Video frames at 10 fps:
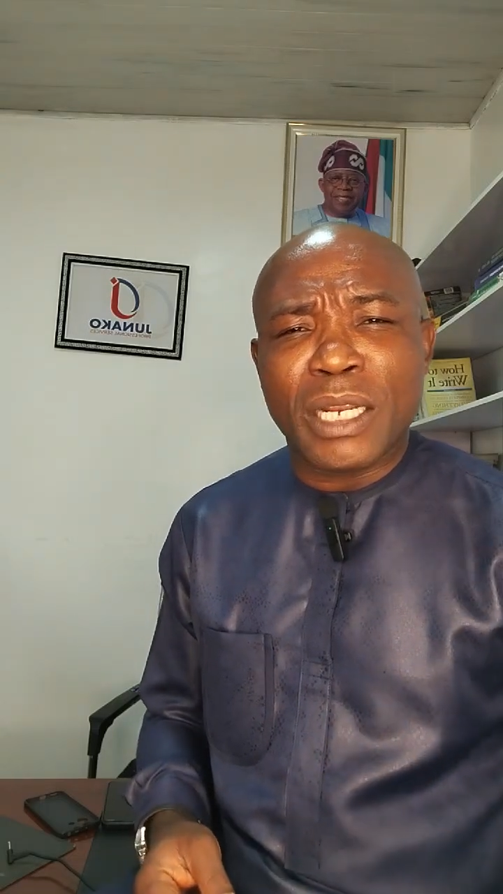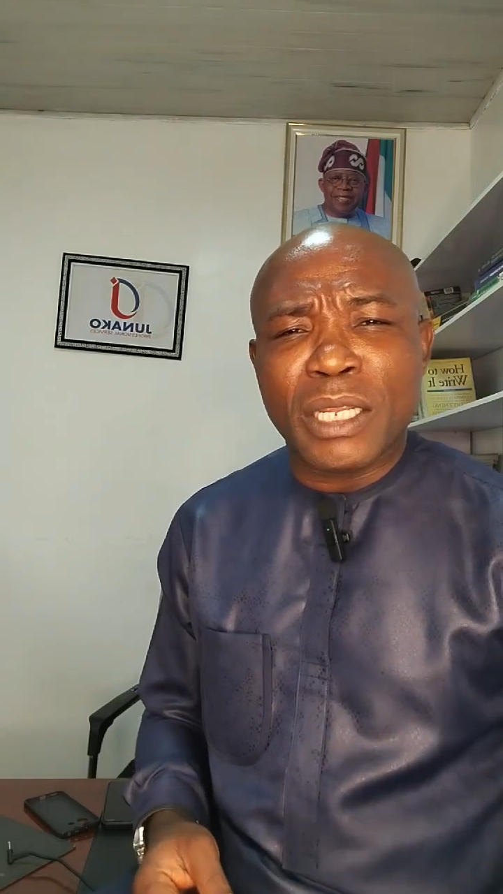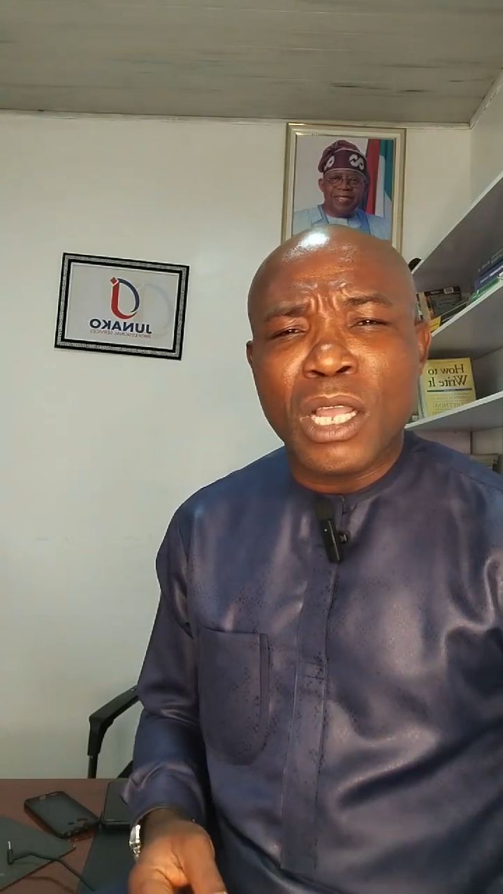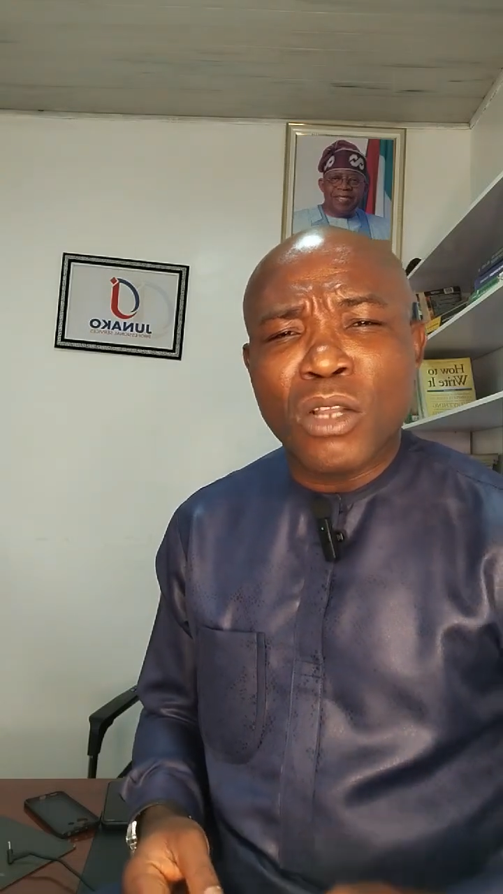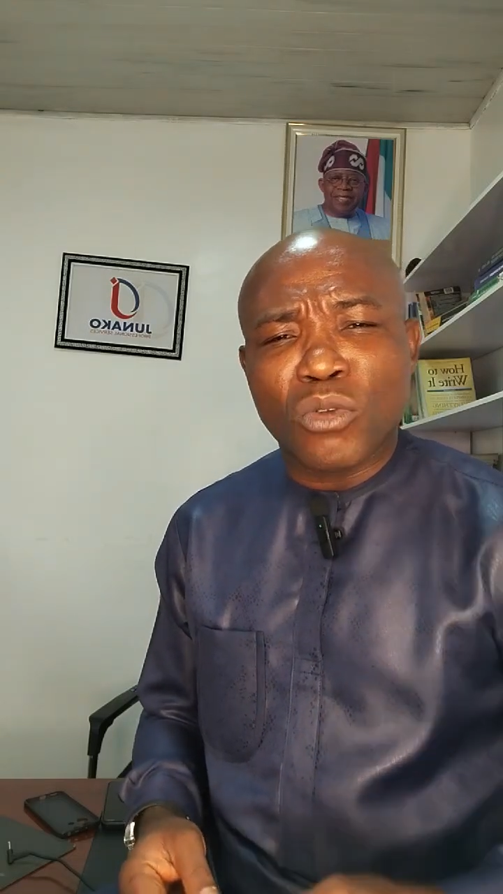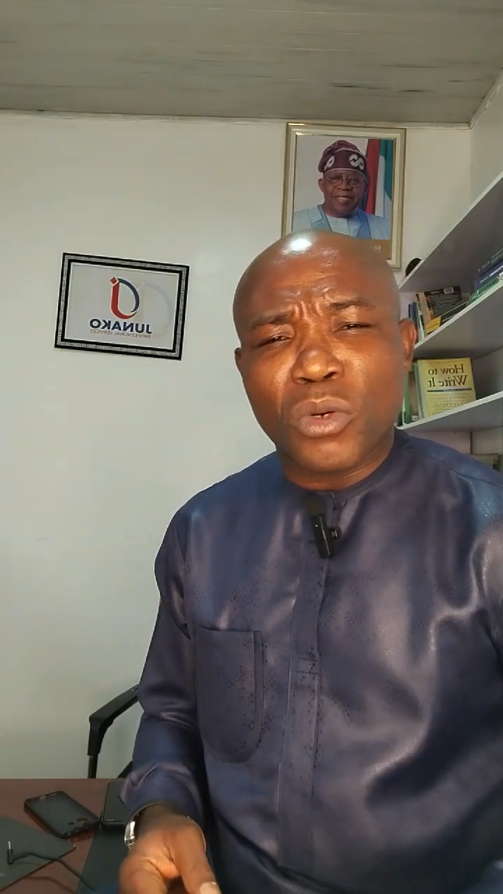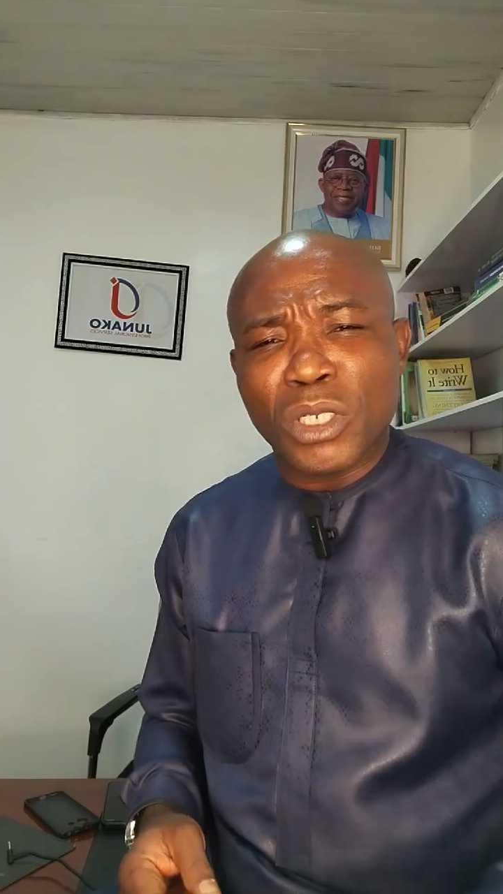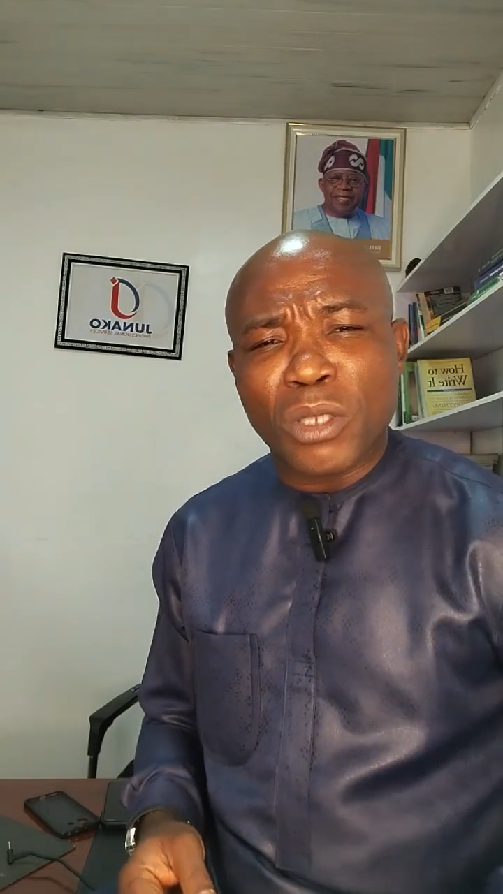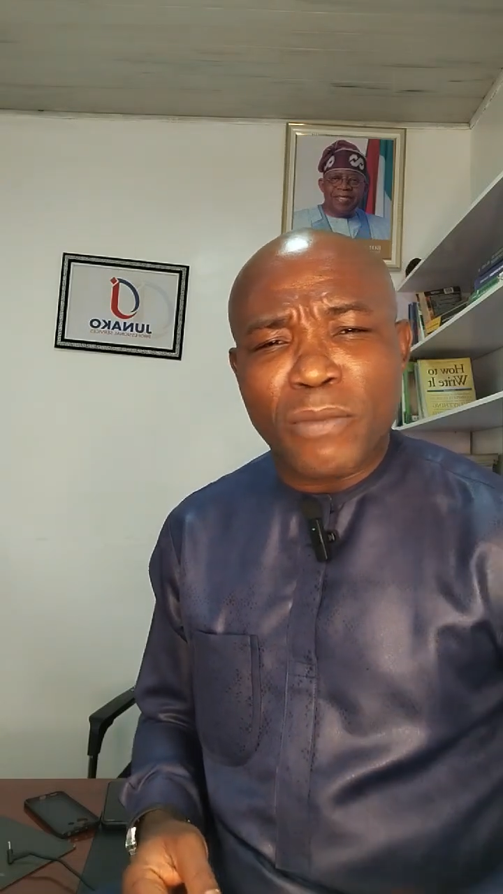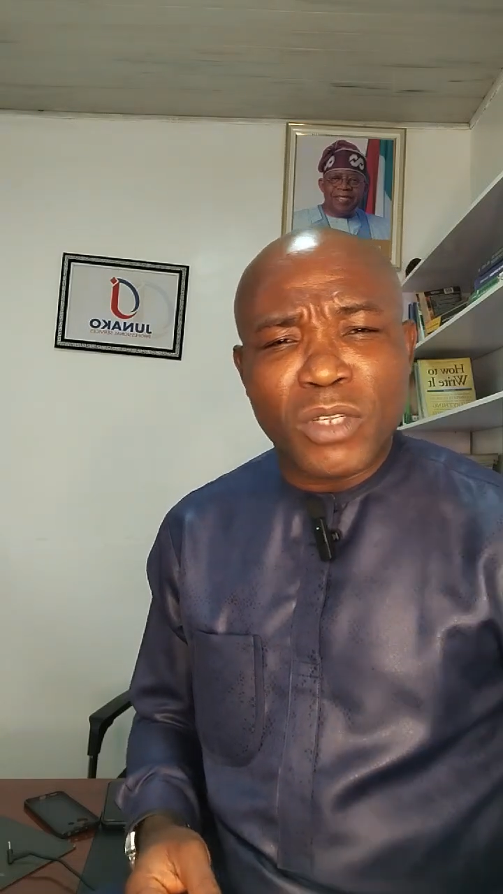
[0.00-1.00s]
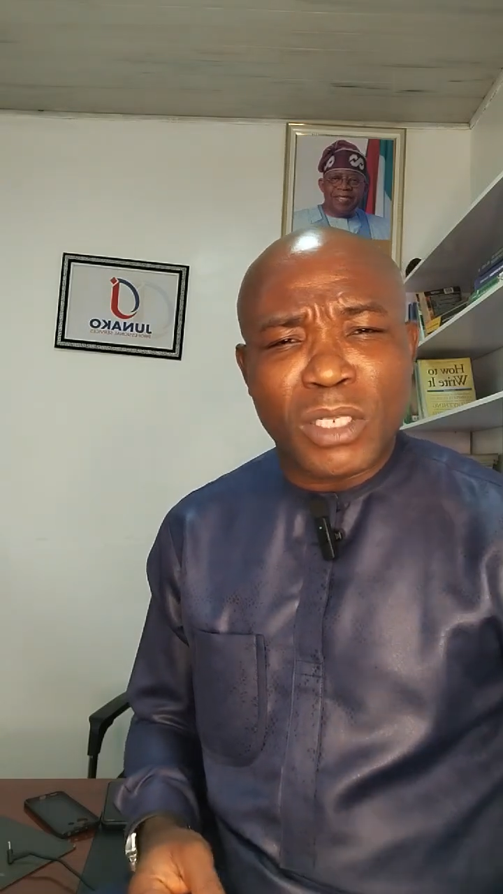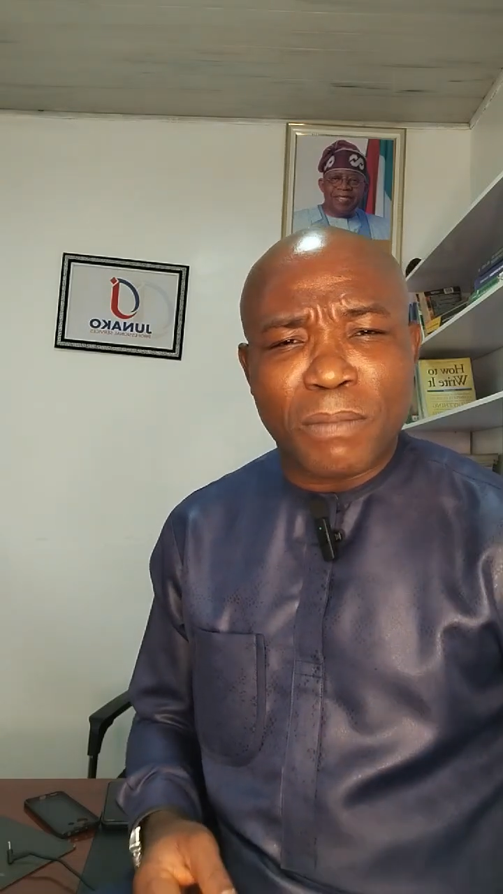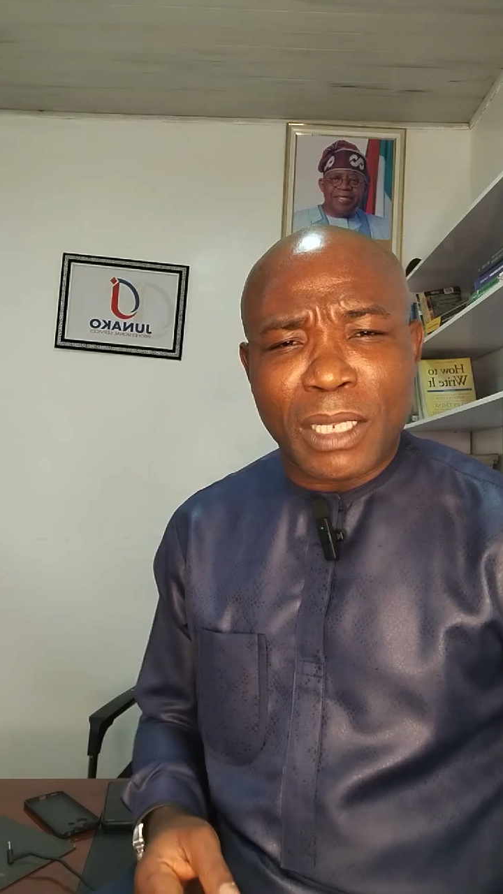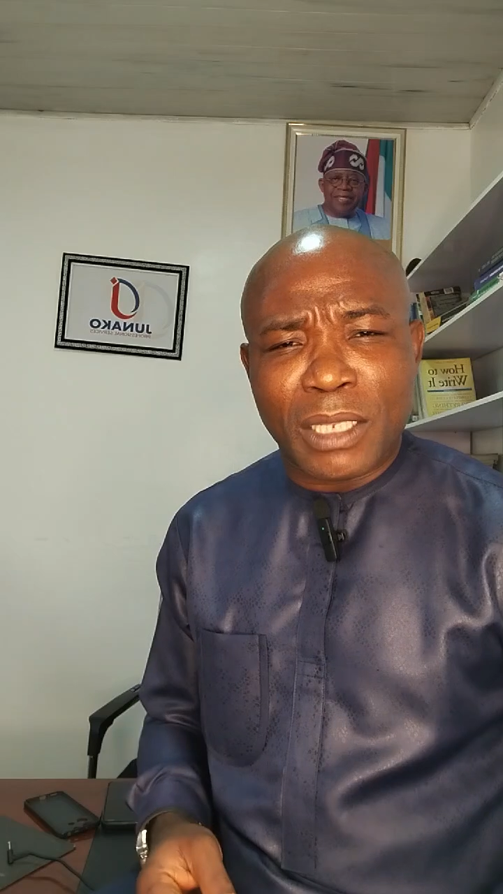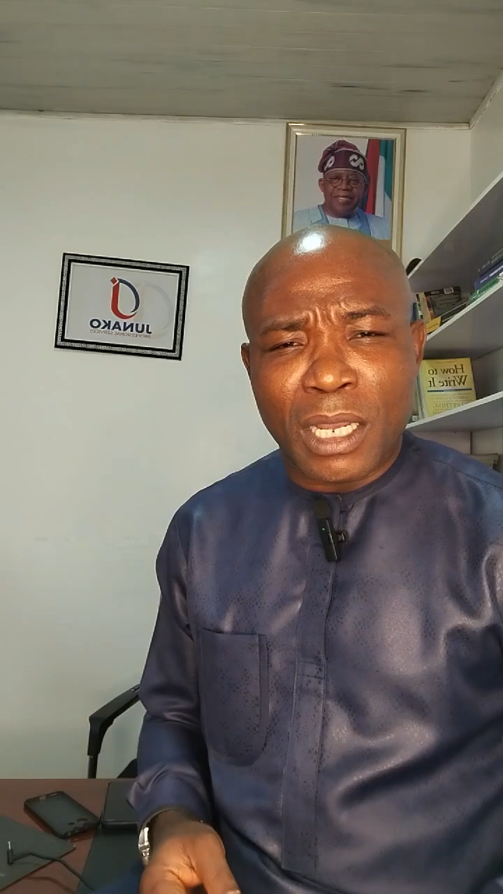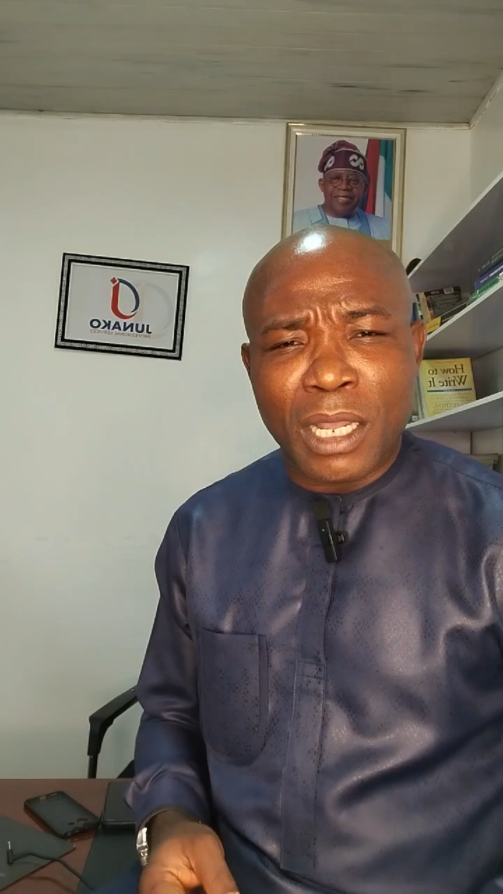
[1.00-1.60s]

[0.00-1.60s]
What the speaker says: relevant to you, please, why not?